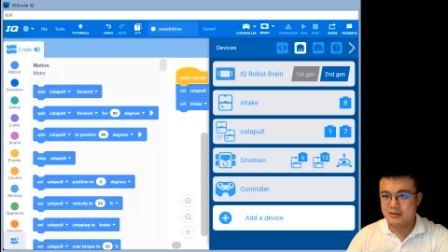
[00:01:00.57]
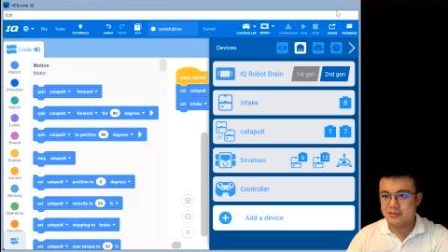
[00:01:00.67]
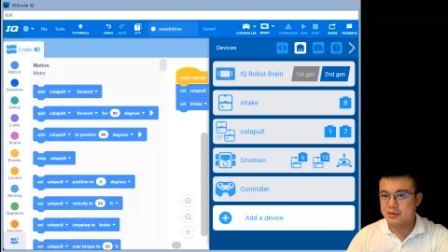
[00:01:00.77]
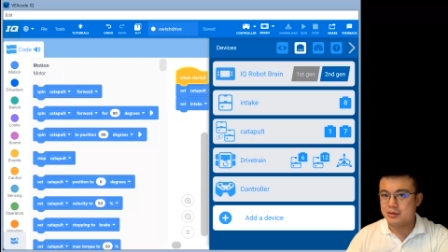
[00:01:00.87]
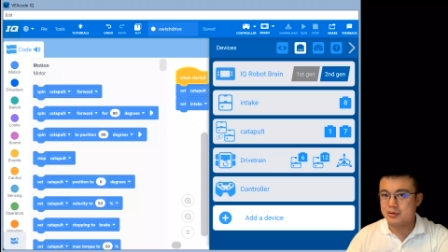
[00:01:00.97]
if
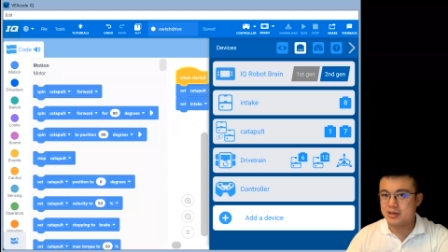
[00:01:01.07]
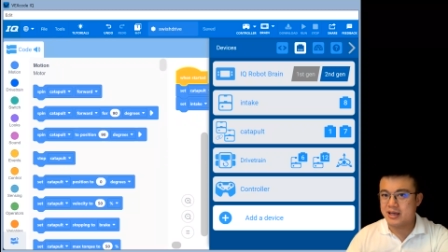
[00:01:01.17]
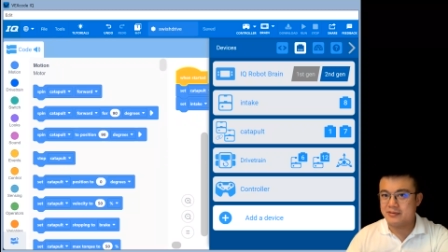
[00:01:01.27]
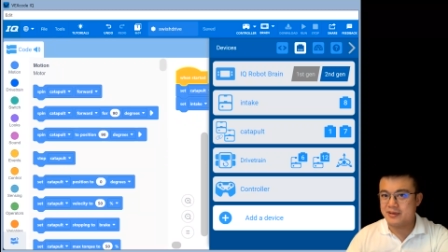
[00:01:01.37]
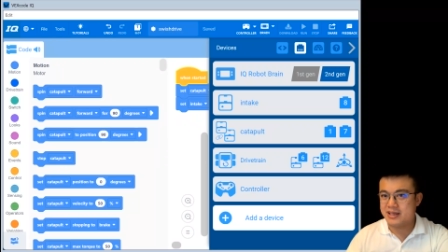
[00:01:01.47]
you look
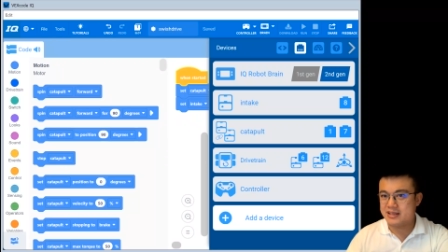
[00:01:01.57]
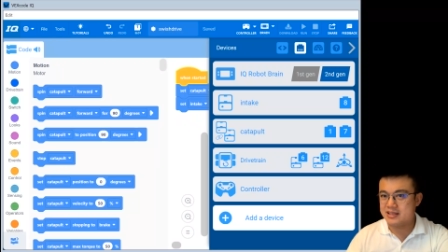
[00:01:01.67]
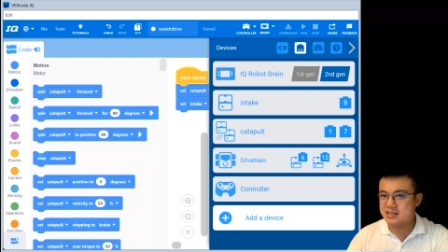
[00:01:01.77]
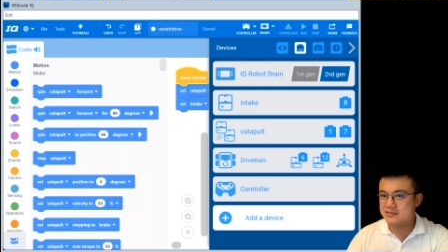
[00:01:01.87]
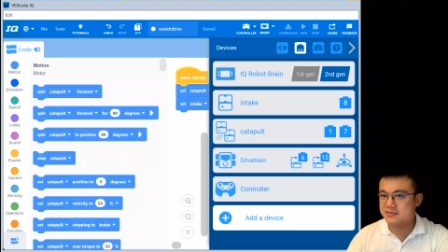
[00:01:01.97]
carefully at
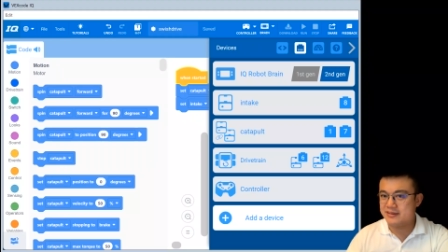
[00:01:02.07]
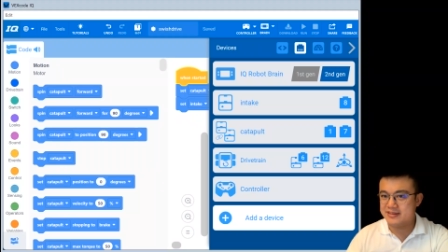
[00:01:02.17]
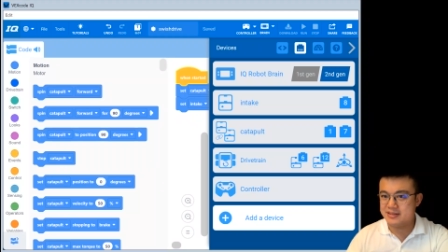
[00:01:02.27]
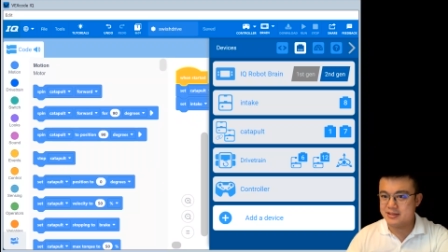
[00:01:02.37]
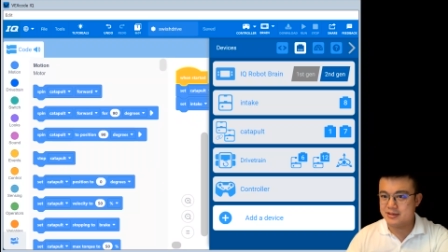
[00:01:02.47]
the
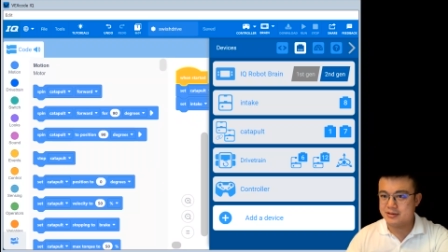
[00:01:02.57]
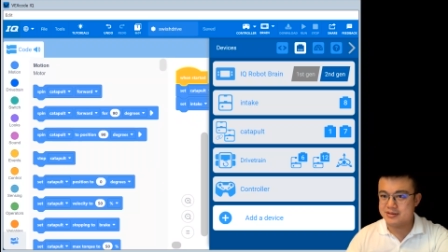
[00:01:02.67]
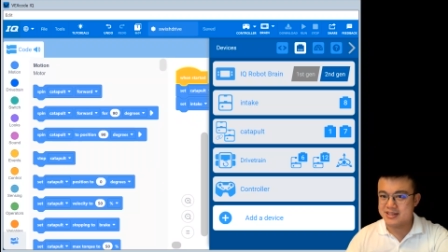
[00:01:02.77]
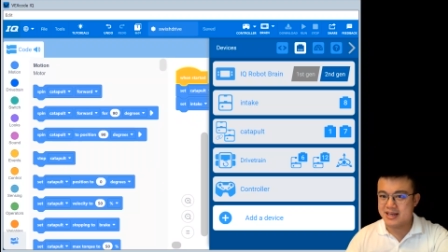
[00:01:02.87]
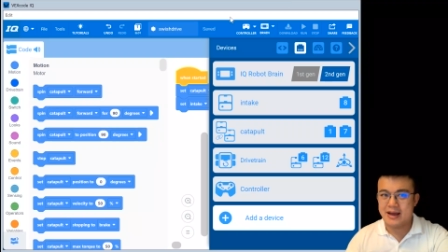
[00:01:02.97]
devices, you'll
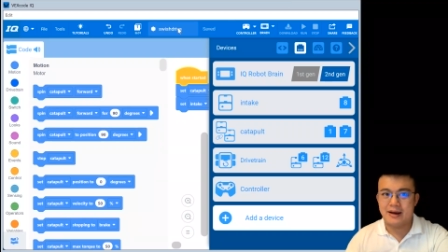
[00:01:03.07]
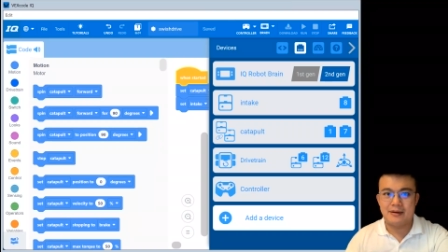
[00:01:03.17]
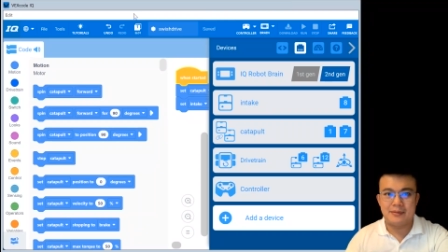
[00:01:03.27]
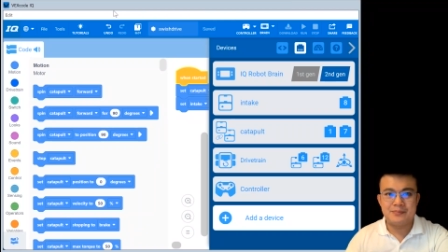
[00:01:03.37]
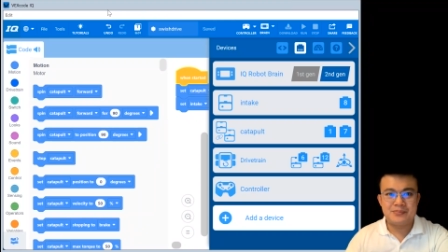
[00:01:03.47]
see
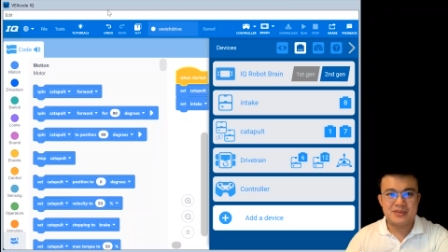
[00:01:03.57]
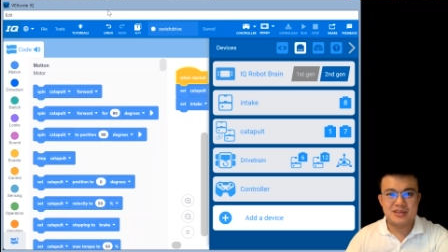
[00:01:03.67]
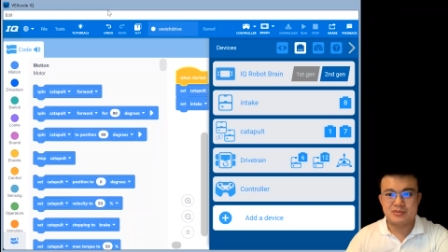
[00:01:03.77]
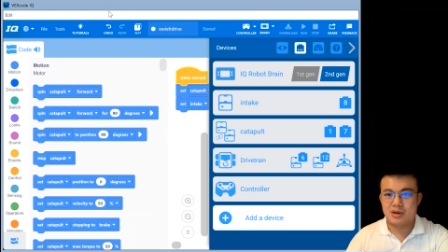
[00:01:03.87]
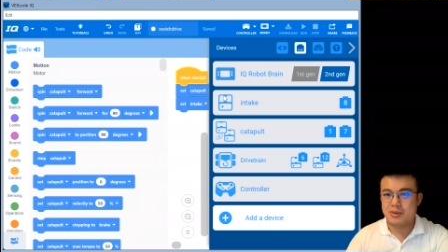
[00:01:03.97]
how
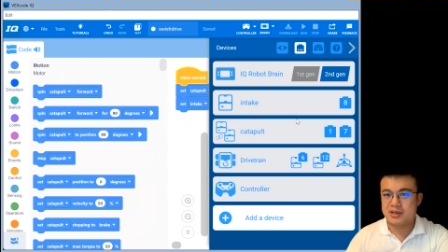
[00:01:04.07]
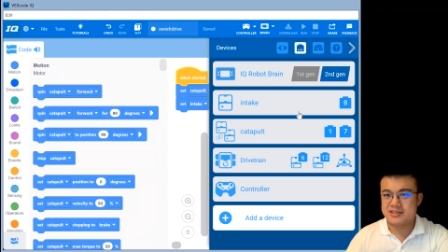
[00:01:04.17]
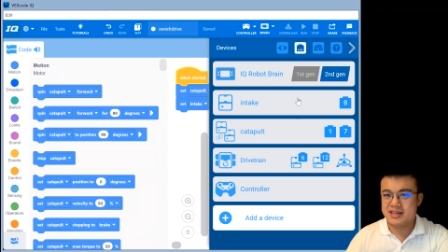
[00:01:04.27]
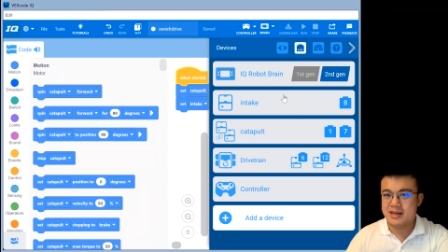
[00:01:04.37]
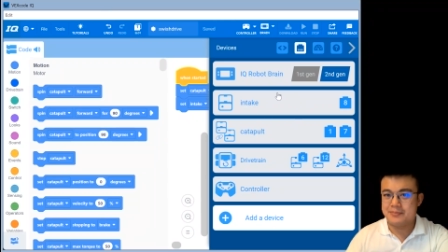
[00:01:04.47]
this robot is
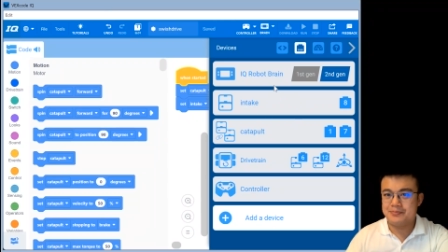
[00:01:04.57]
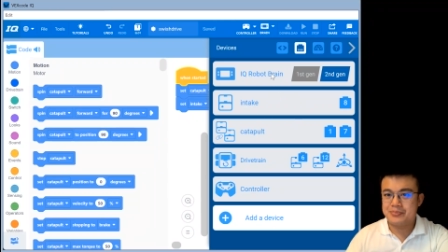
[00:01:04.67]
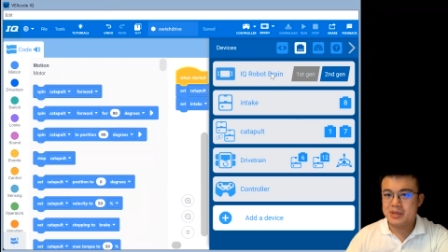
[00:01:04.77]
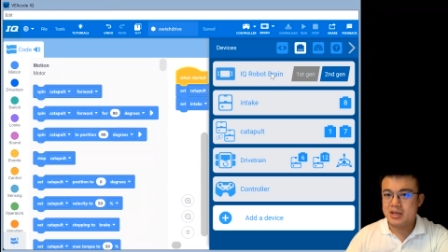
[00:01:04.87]
set up.